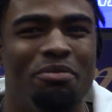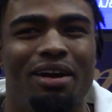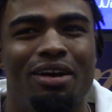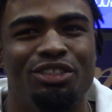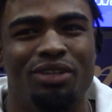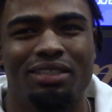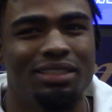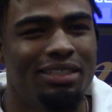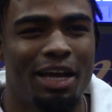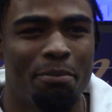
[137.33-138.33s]
But also, I
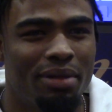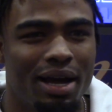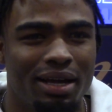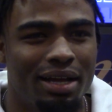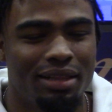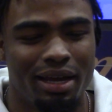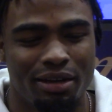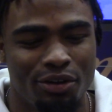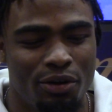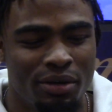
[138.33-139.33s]
just like blocking. I like,
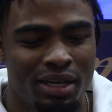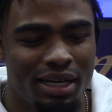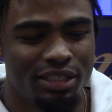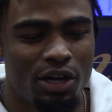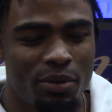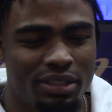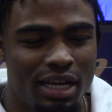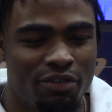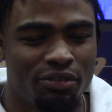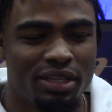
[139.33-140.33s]
you know, it's always
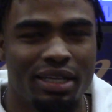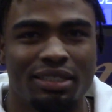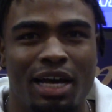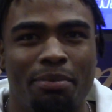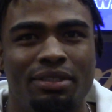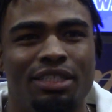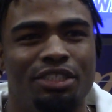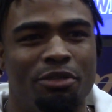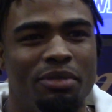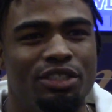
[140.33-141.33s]
everything. It's competition to me.